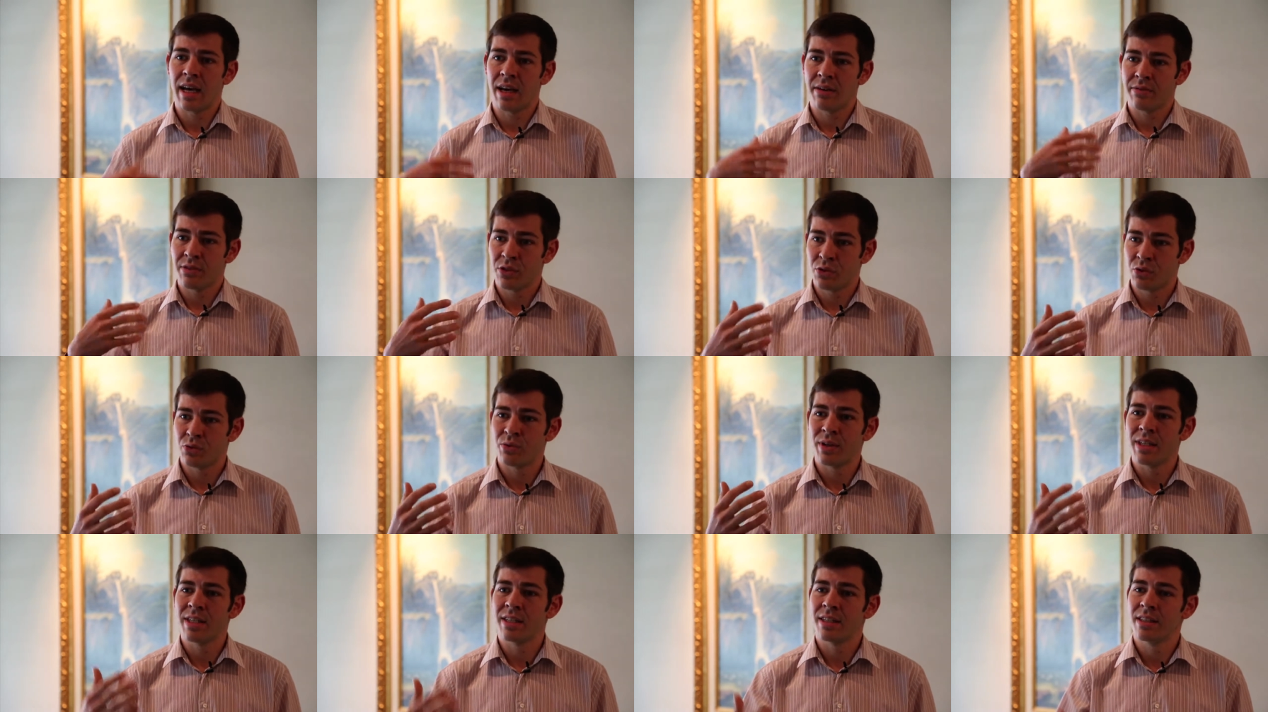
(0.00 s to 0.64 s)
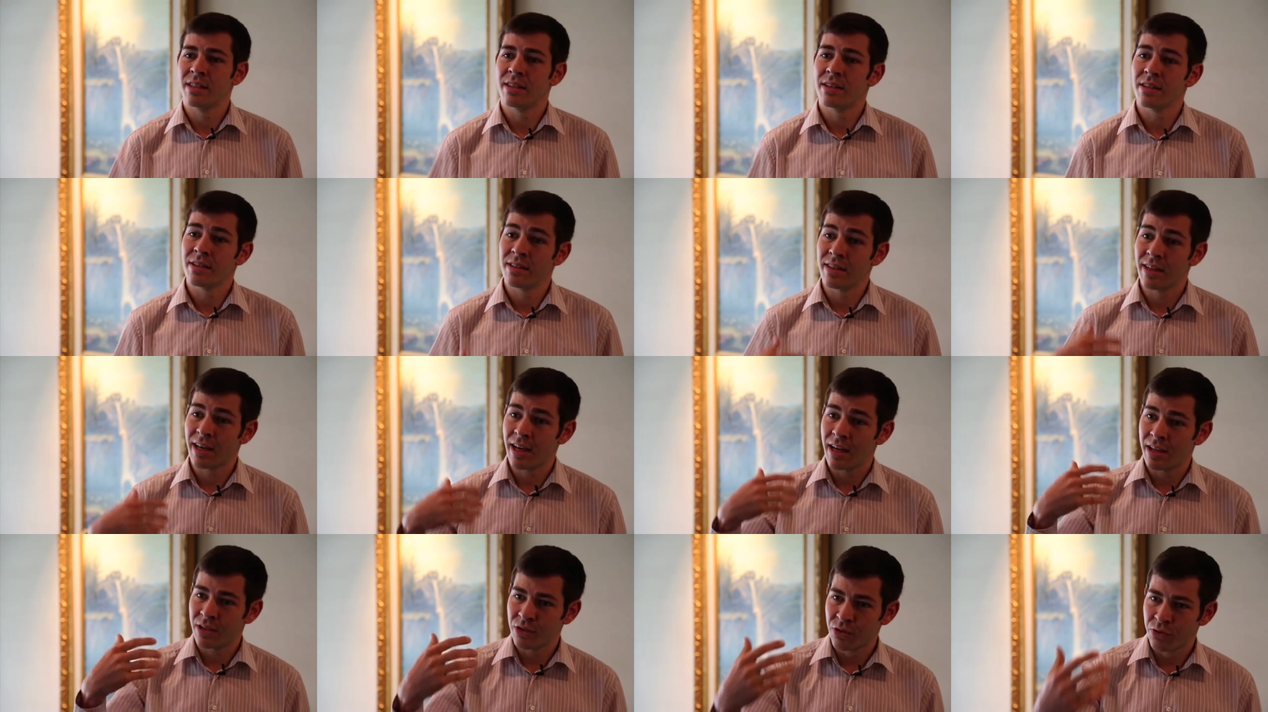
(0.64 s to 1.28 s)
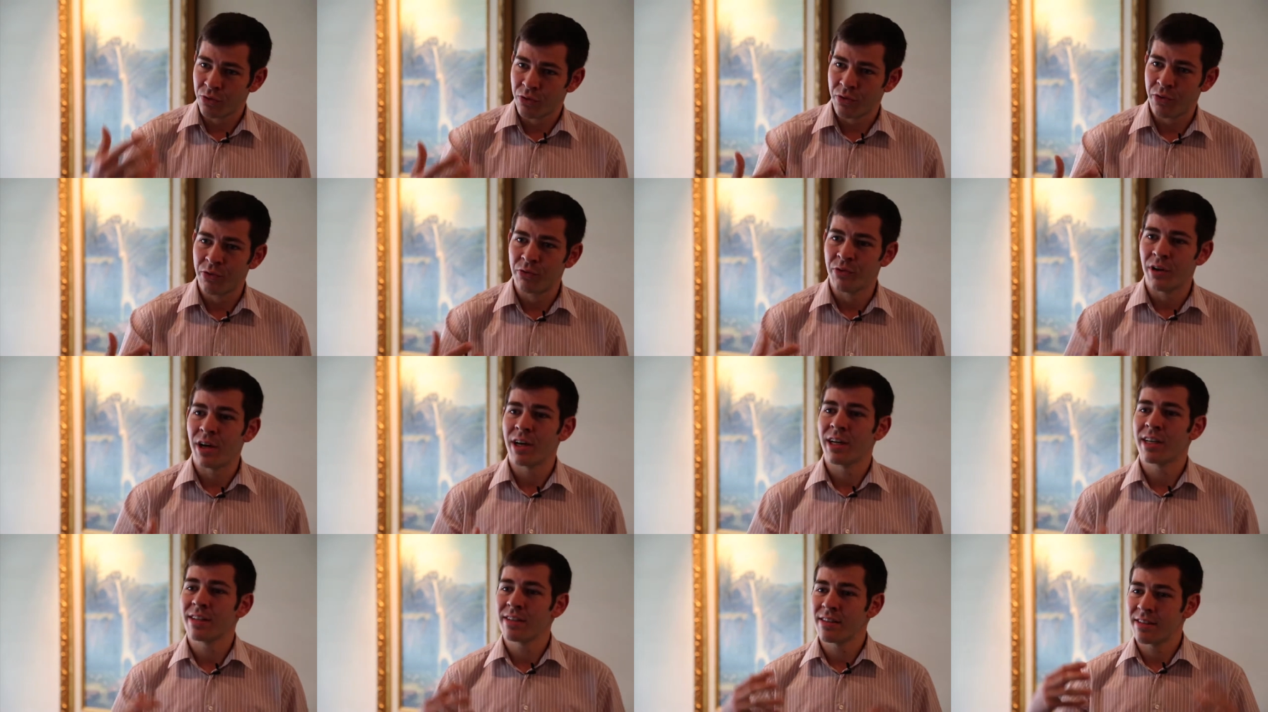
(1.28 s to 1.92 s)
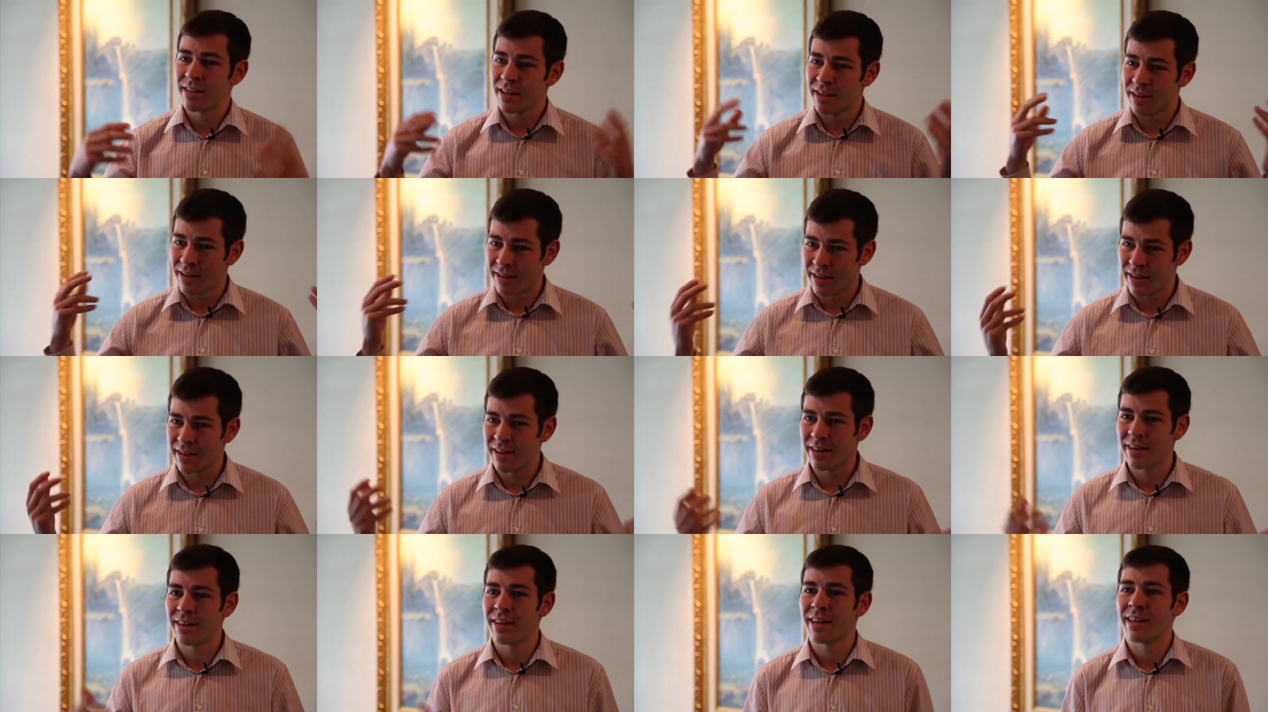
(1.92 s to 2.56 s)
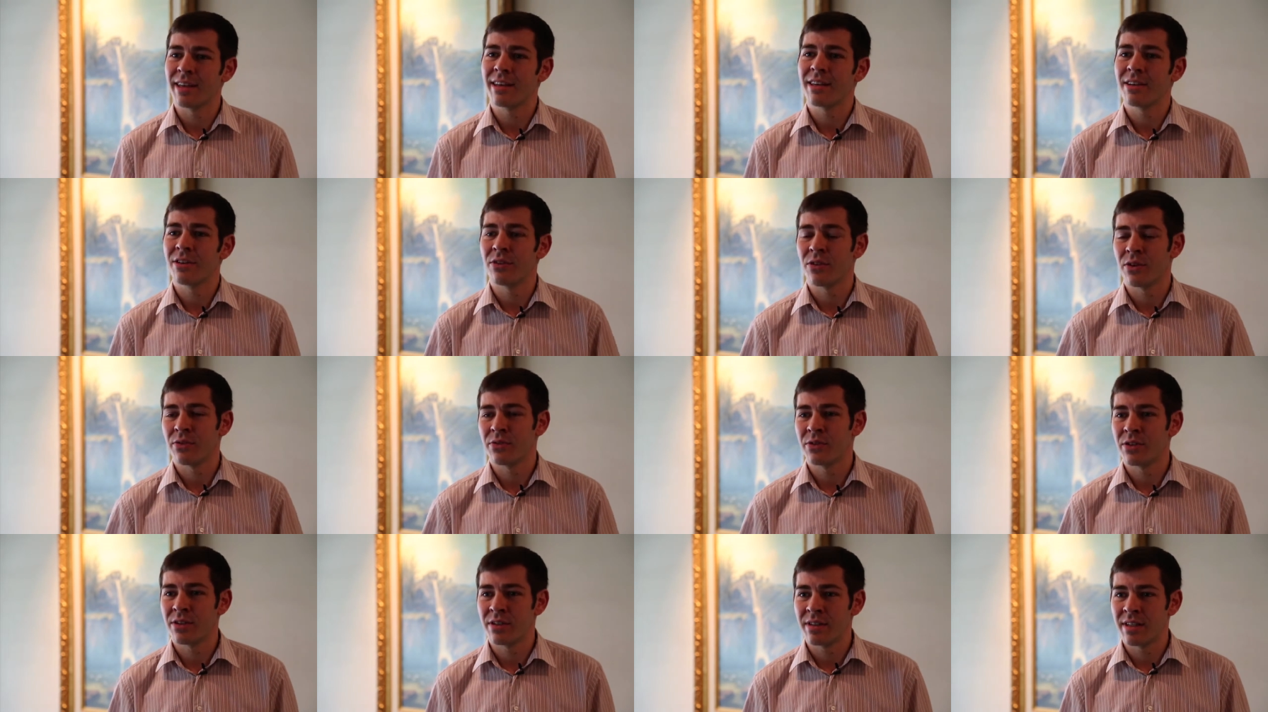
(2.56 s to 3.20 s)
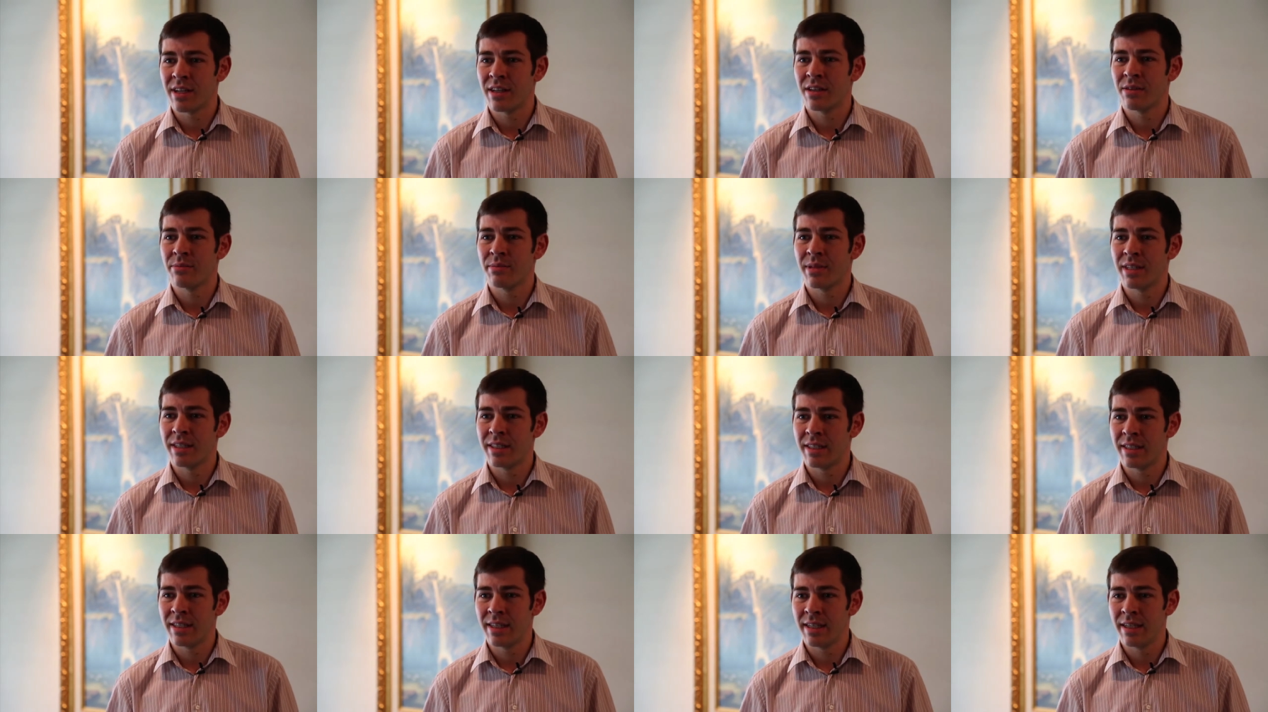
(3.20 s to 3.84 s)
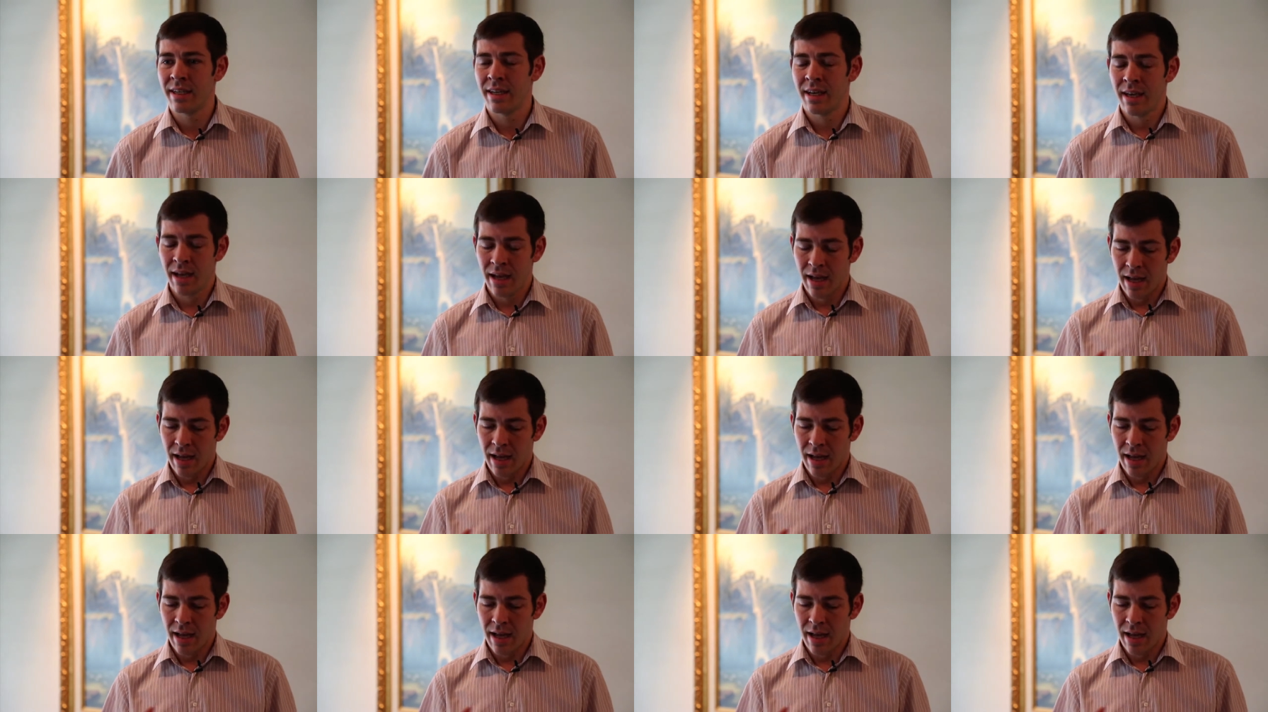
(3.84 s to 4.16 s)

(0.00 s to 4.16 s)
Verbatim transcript: After 20 years, they had to revise their thinking of sustainability.